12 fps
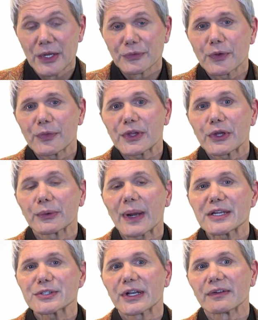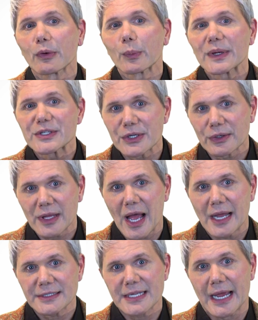Through the curation of original
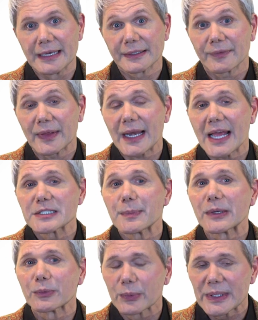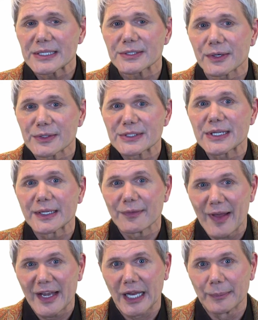content that has been researched and
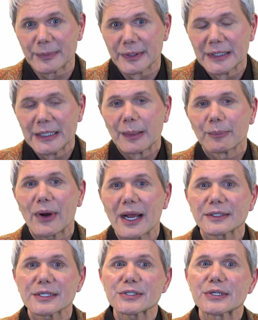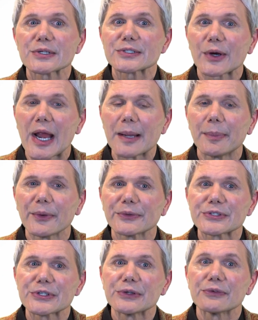developed, practitioners are able
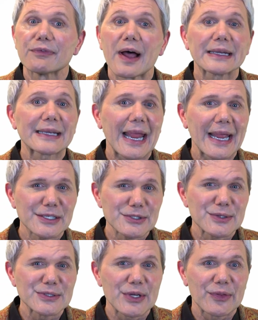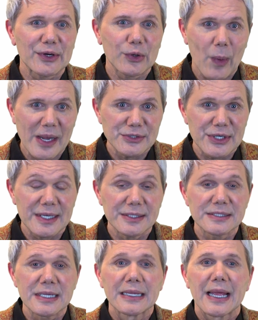to find answers to their
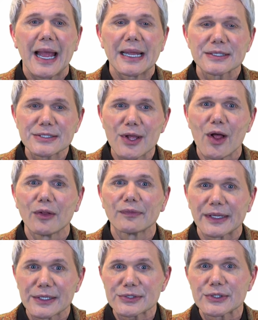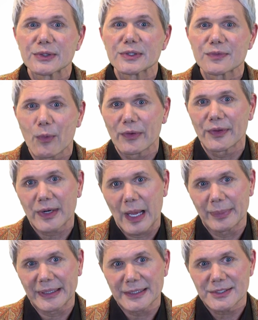questions and solve issues for their
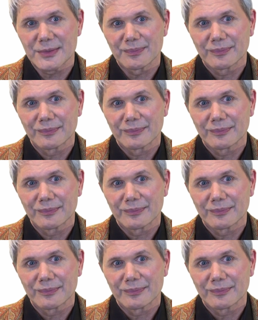companies.